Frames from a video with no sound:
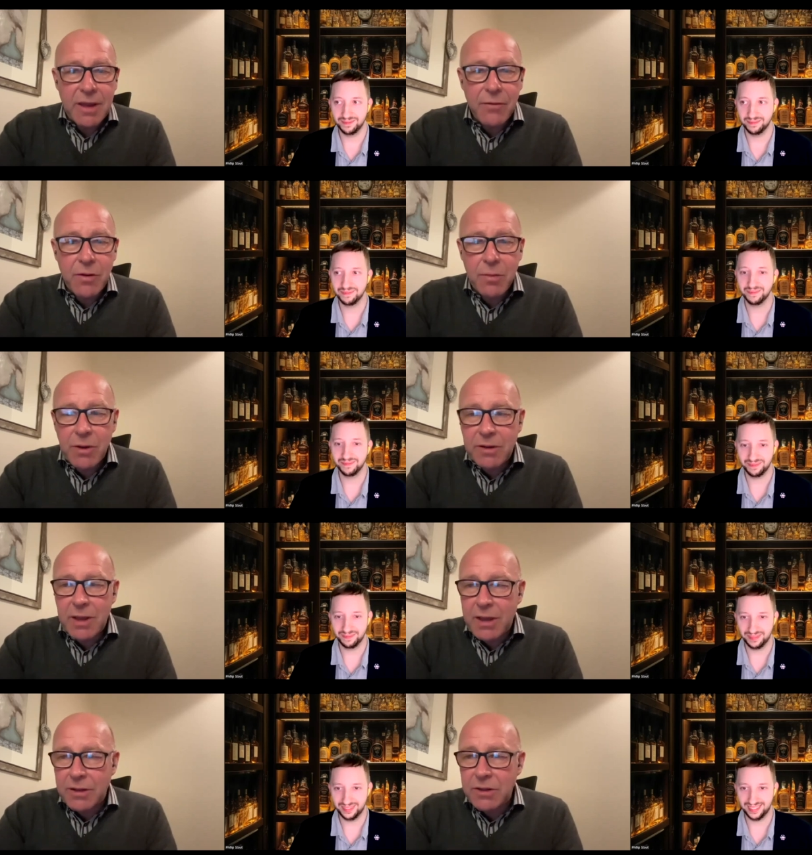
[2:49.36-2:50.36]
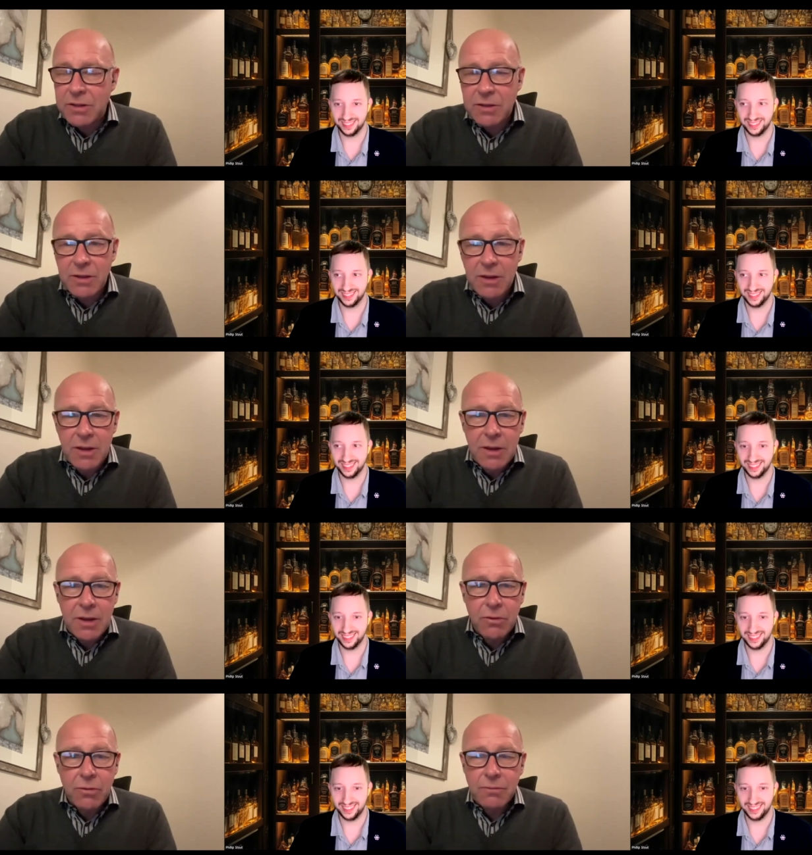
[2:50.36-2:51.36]
Speaker 1: everybody and just
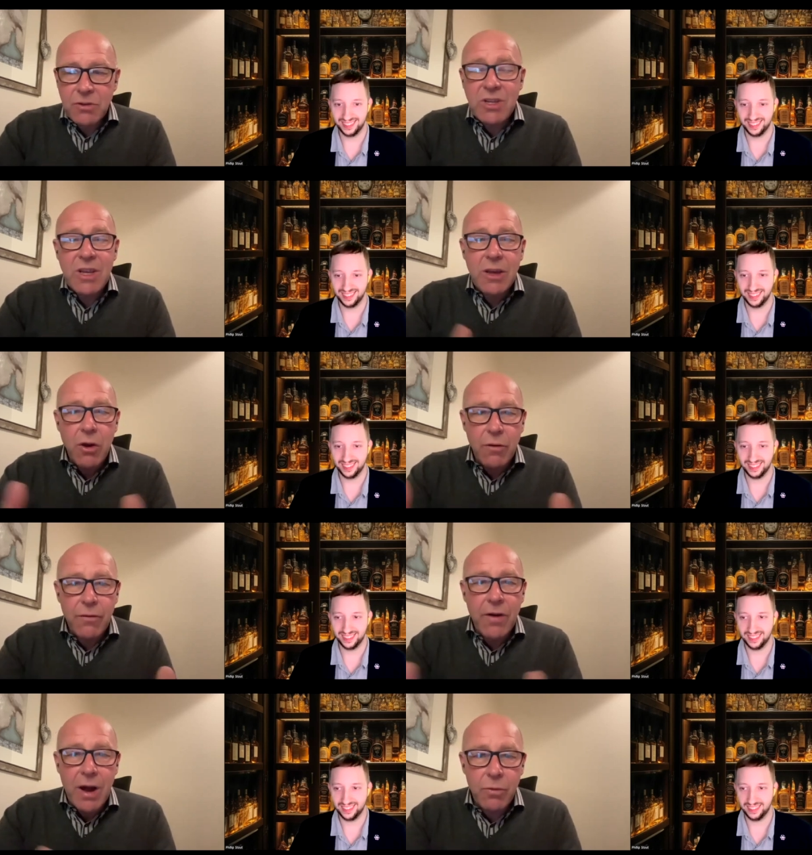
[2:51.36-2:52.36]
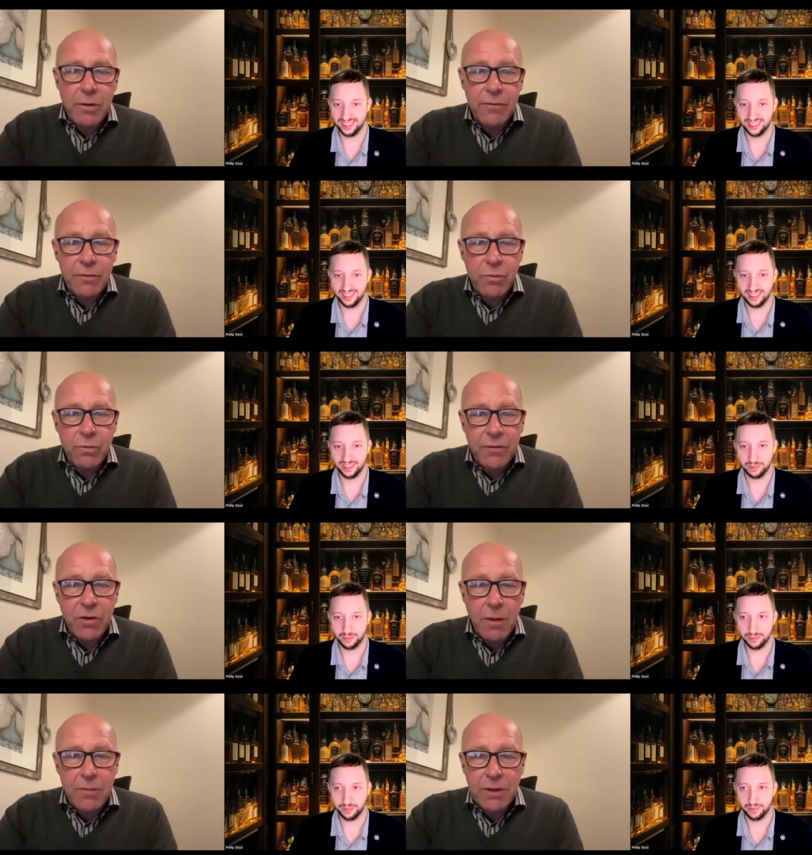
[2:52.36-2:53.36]
you know seeing how far we've we've
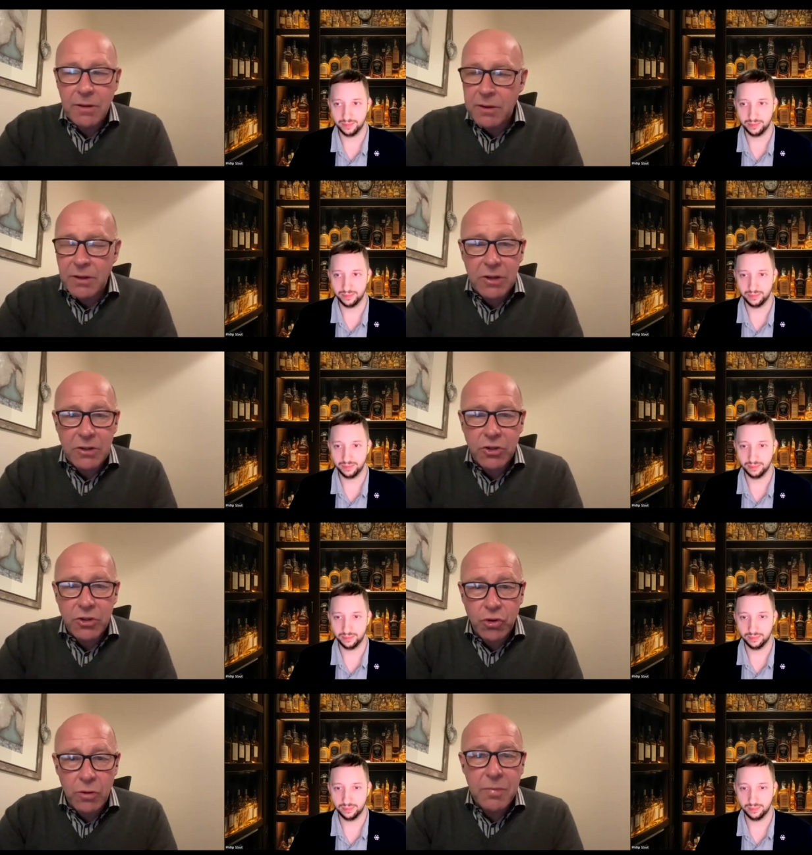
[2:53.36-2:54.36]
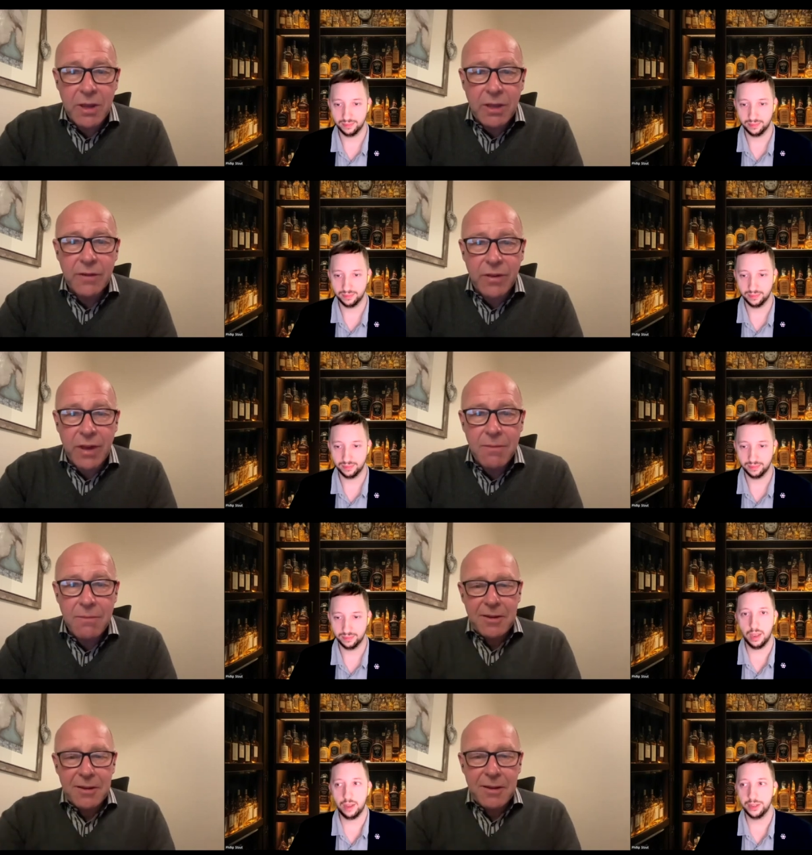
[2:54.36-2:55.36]
come in, in such a short period of time.
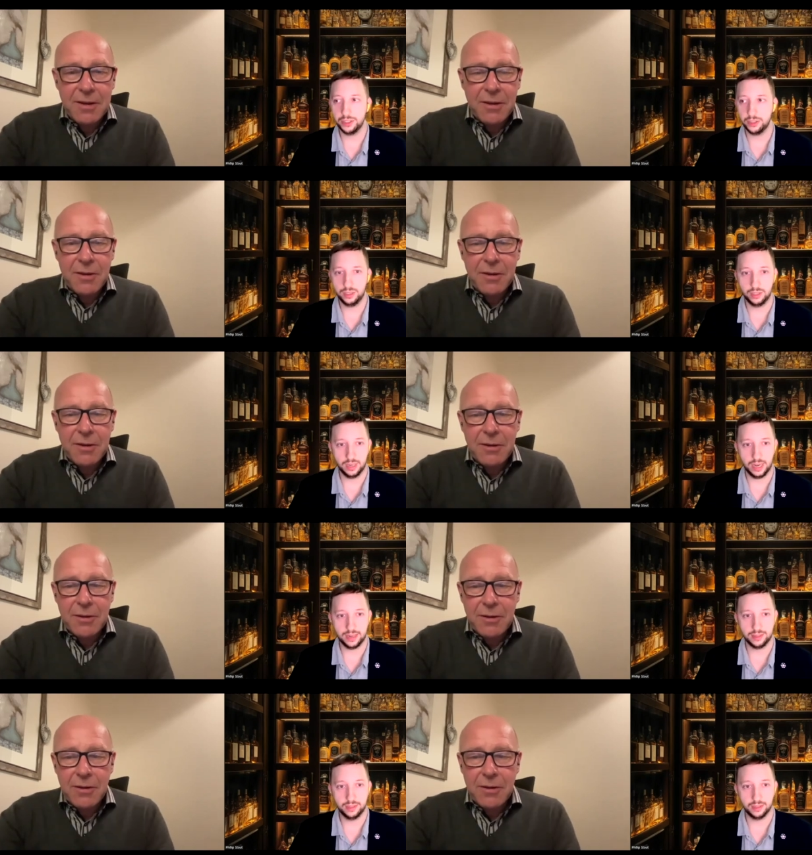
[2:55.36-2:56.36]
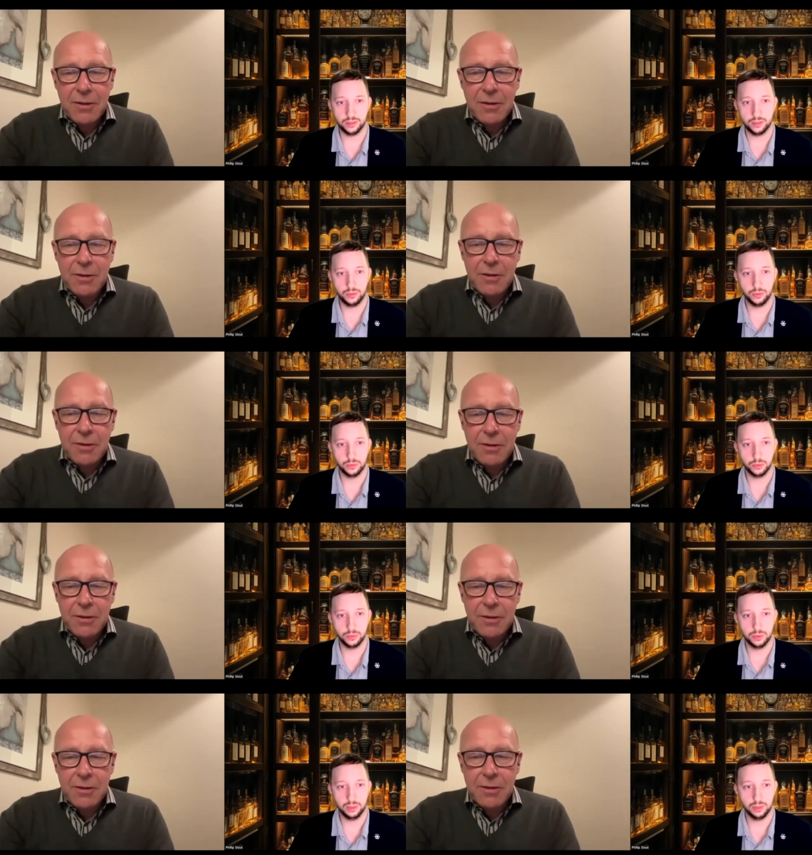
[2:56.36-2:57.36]
Speaker 2: I, have actually got access
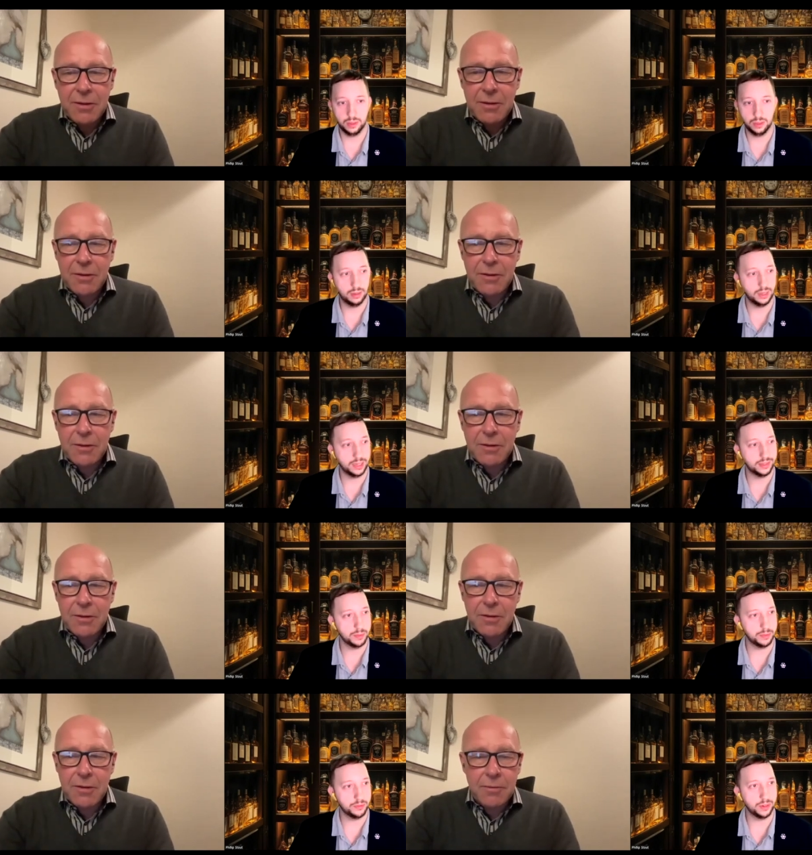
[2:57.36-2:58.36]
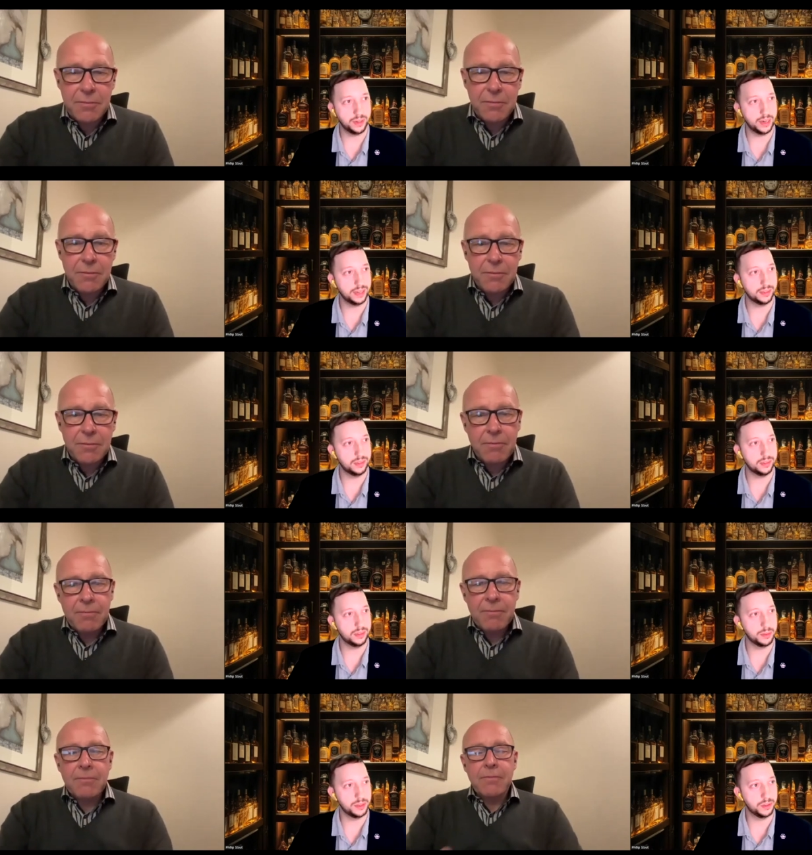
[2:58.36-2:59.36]
to, uh, like I said before, I've got access to
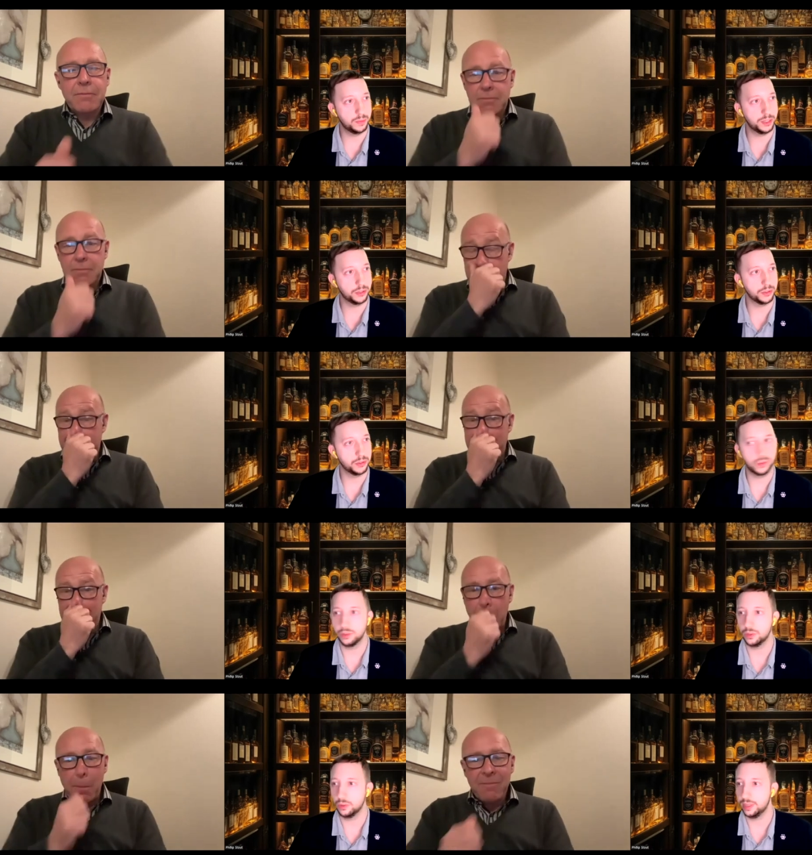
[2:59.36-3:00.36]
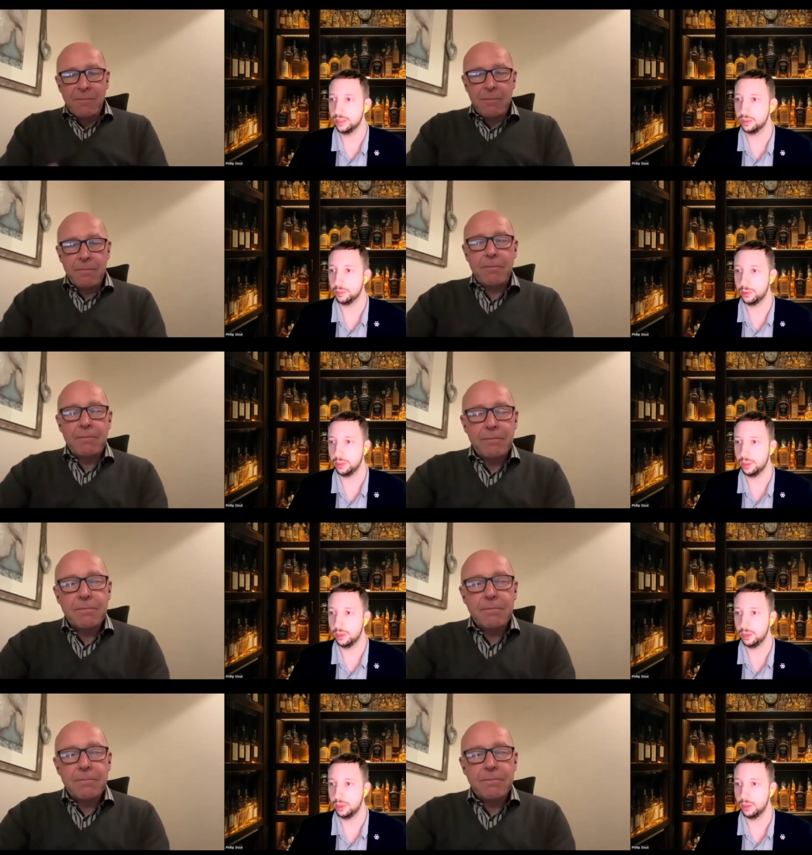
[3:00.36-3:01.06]
some of these pictures, and so I'd like to pull